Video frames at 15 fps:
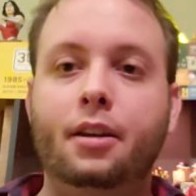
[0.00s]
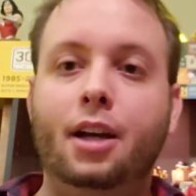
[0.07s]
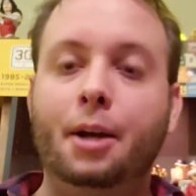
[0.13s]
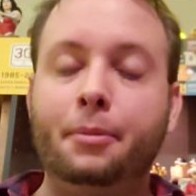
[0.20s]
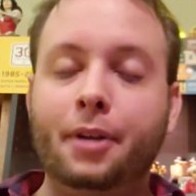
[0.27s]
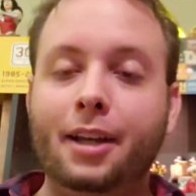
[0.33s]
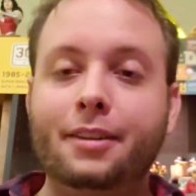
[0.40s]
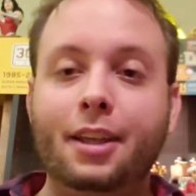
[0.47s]
I'm
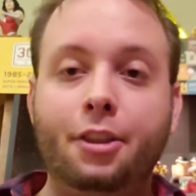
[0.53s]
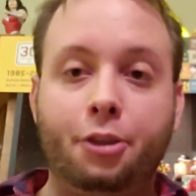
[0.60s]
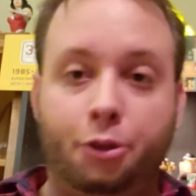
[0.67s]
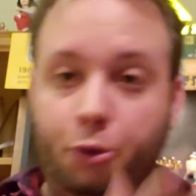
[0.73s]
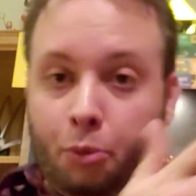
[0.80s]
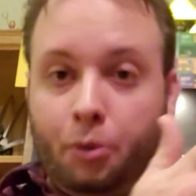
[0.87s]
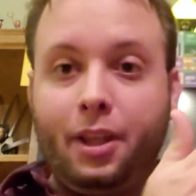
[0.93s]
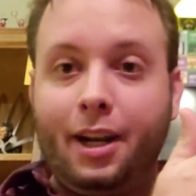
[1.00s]
glad they
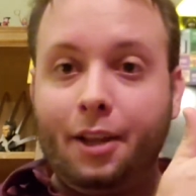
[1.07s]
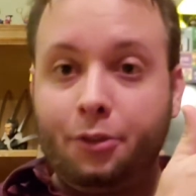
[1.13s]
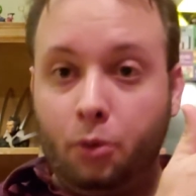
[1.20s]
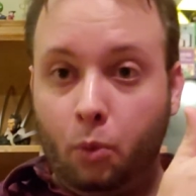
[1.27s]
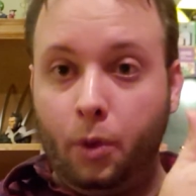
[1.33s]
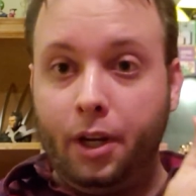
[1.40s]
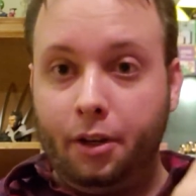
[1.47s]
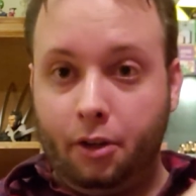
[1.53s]
threw that out the
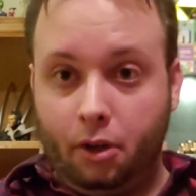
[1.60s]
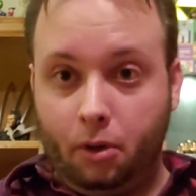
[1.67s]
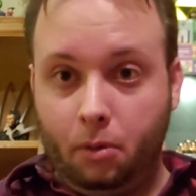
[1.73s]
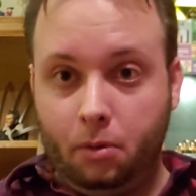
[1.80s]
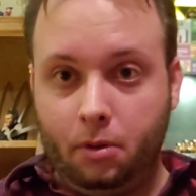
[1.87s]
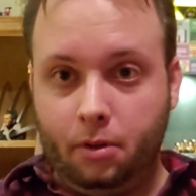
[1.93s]
window.